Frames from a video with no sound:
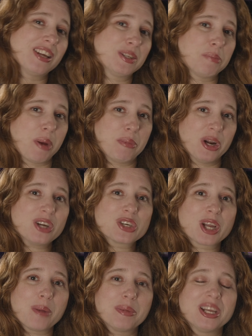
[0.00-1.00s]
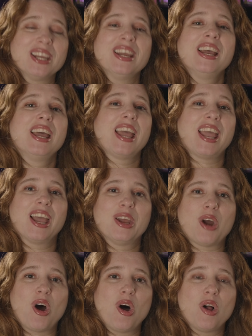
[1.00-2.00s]
That's my production company,
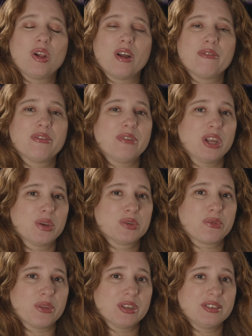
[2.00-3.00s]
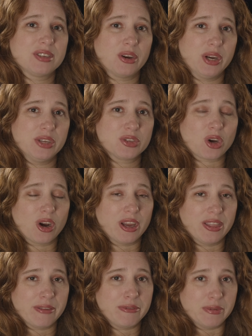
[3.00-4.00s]
and all of the videos for this series are
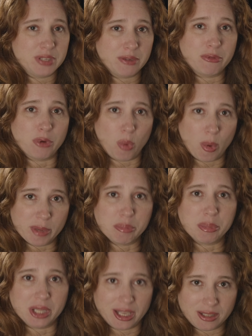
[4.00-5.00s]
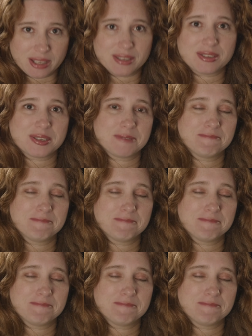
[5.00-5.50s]
in the 50-Foot Woman playlist.